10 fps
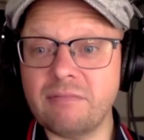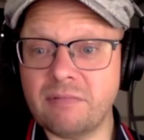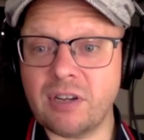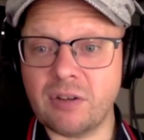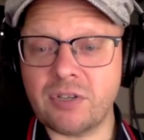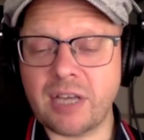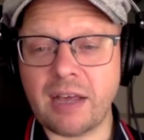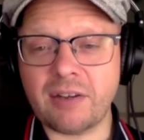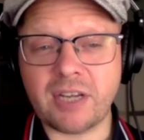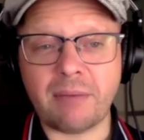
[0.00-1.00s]
to
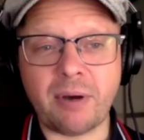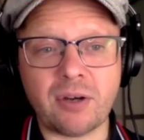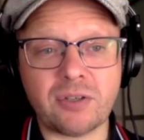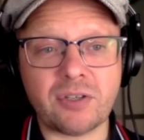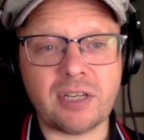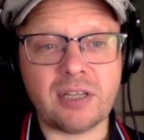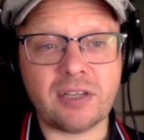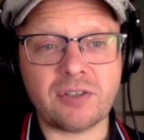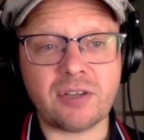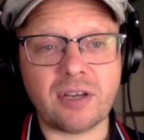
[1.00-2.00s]
get past us in
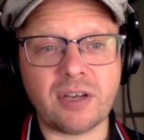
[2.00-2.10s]
this